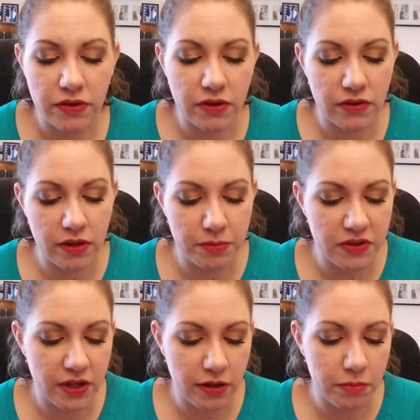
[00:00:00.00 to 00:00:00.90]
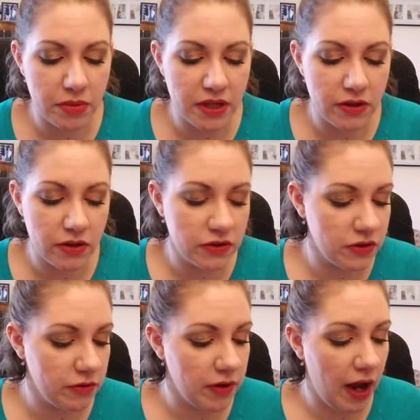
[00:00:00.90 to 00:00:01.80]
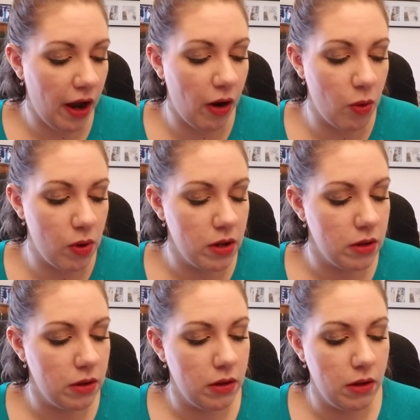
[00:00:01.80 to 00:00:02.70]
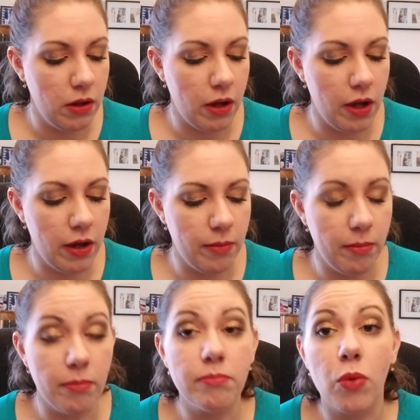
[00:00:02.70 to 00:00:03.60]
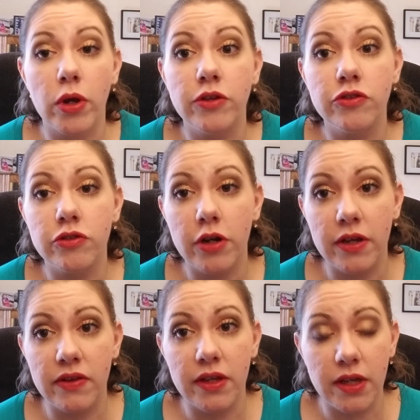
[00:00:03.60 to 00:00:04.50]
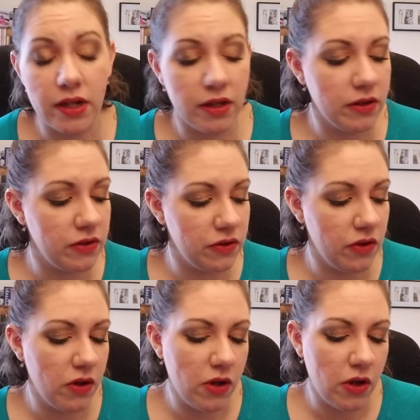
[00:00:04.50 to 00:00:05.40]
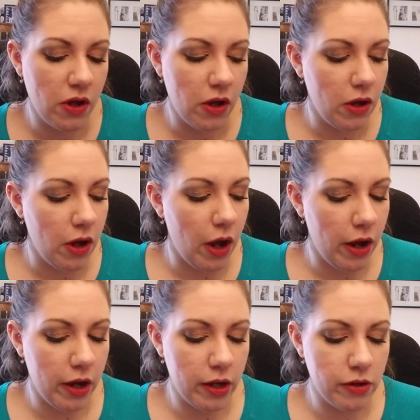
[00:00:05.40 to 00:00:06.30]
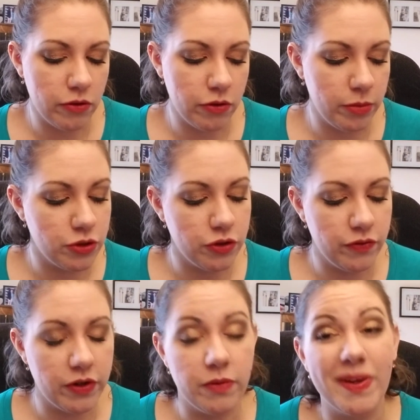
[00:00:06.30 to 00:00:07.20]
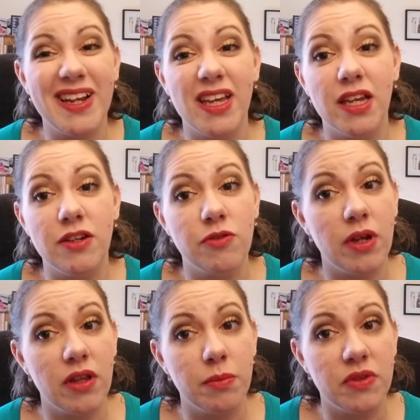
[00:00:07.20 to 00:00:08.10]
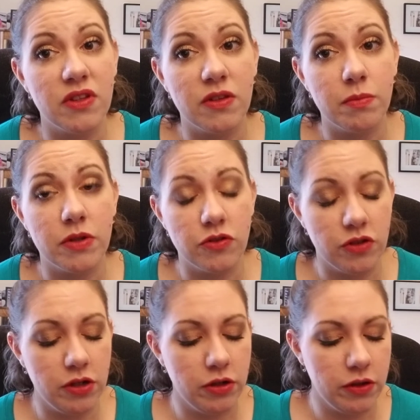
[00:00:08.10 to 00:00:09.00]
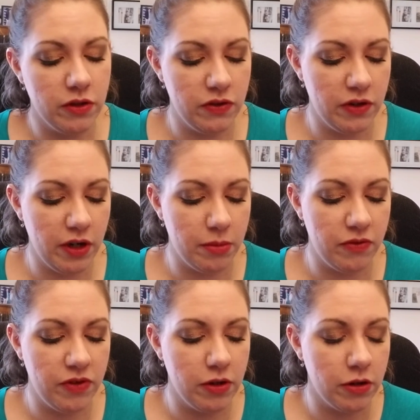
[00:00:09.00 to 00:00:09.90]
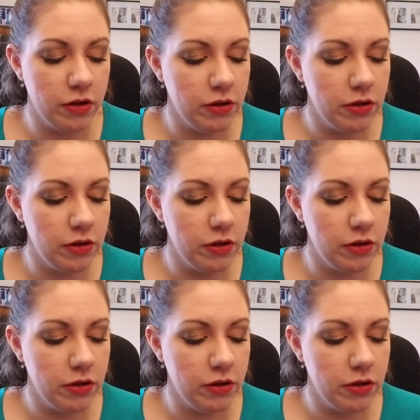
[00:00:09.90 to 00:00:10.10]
this lipstick because of how moisturizing it is. I don't know about you friends, but I hate dry lips, especially during this time of year.